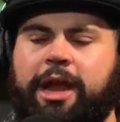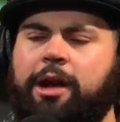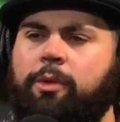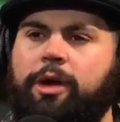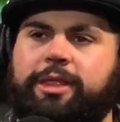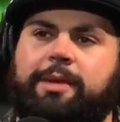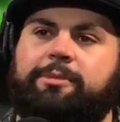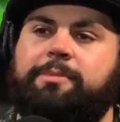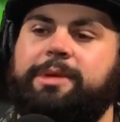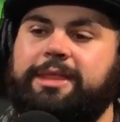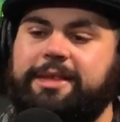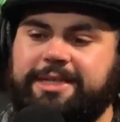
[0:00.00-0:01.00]
I don't want them to
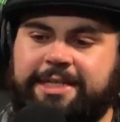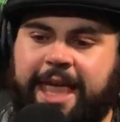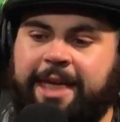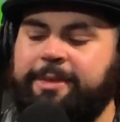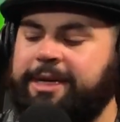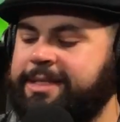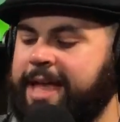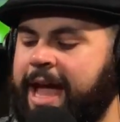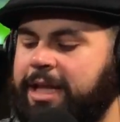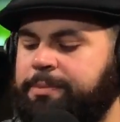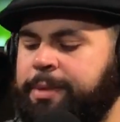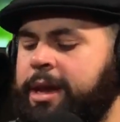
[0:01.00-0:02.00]
be the same
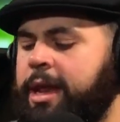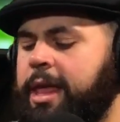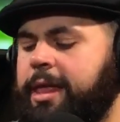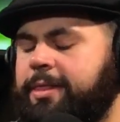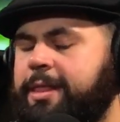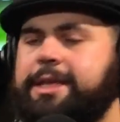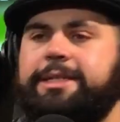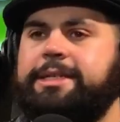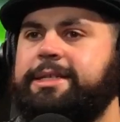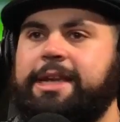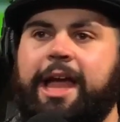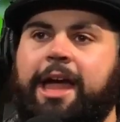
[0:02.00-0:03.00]
exact, but this
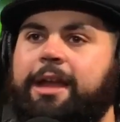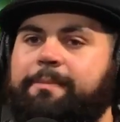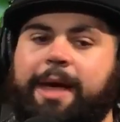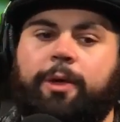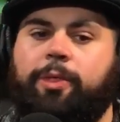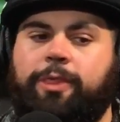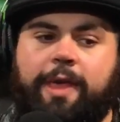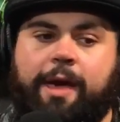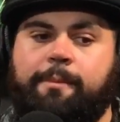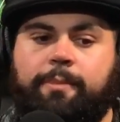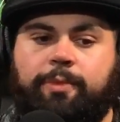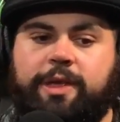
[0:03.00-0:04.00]
is not about them.